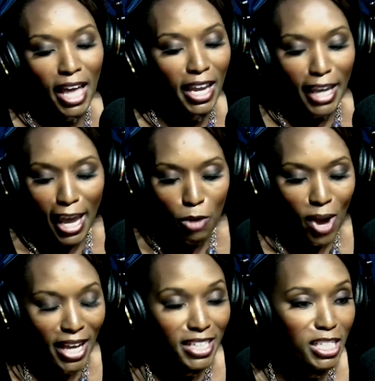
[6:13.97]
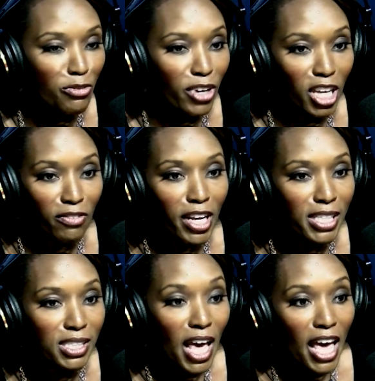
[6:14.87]
thank KYND for giving
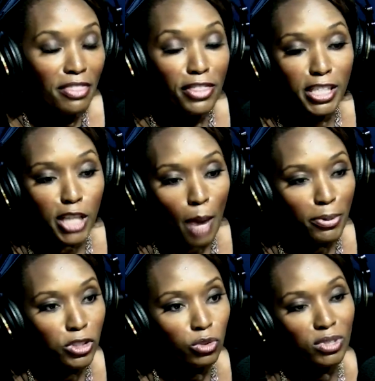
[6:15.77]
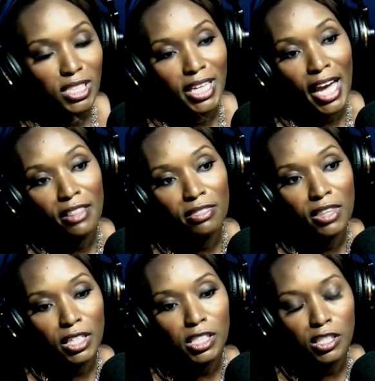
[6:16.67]
us this opportunity and
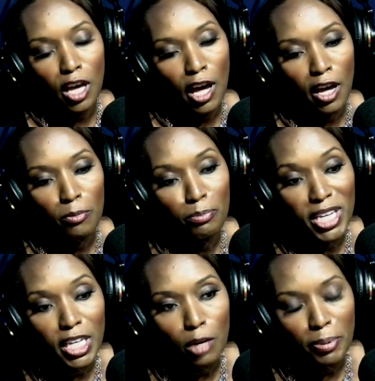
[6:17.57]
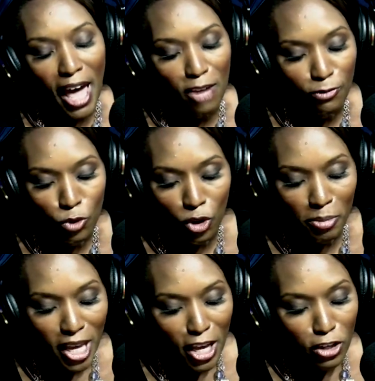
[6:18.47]
this media
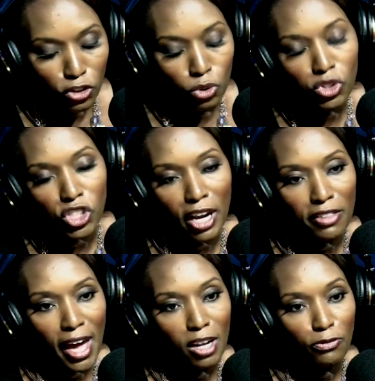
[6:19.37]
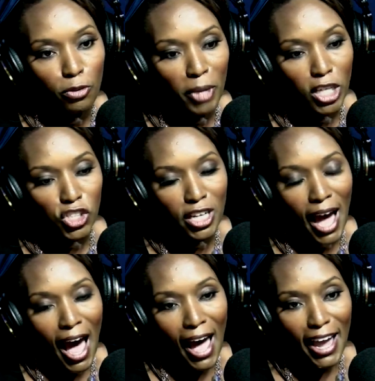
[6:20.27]
platform to share that information.
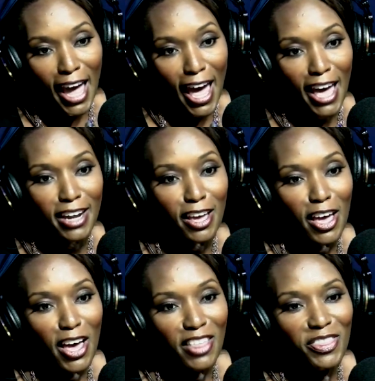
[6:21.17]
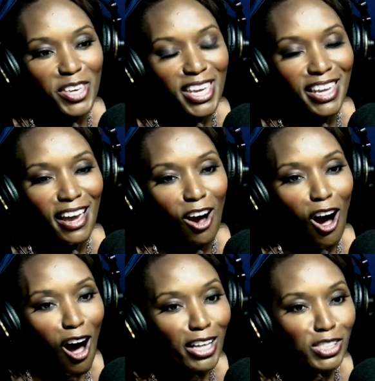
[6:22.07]
I had the
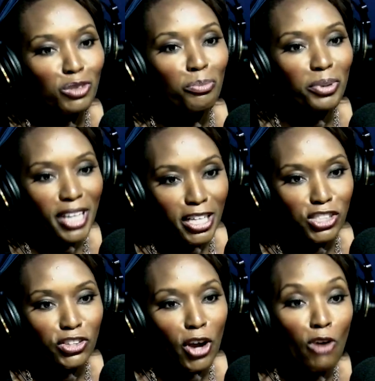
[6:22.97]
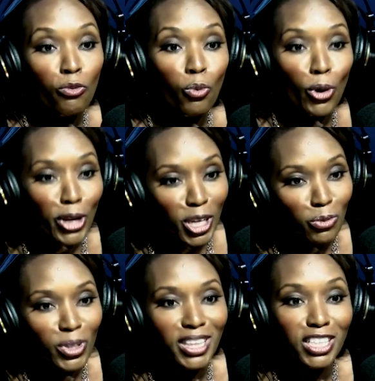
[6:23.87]
awesome pleasure of working
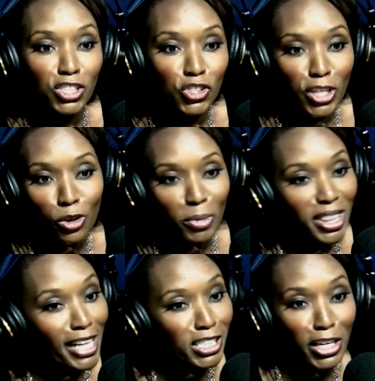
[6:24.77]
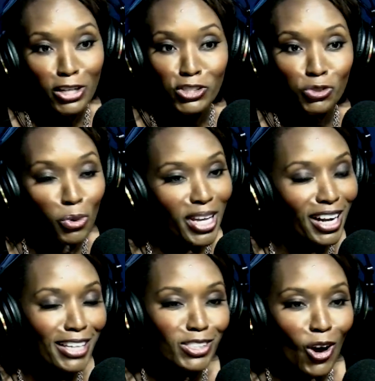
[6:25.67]
with this gentleman that's going to join
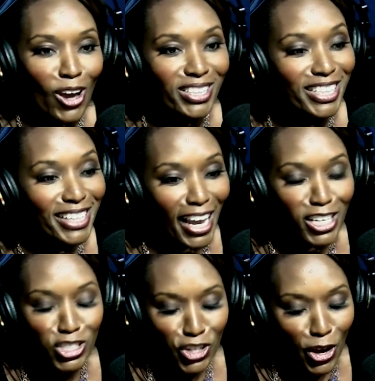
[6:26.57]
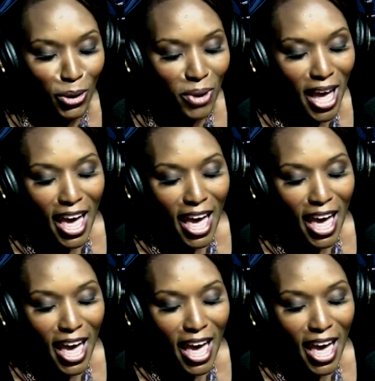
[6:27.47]
us on today's show,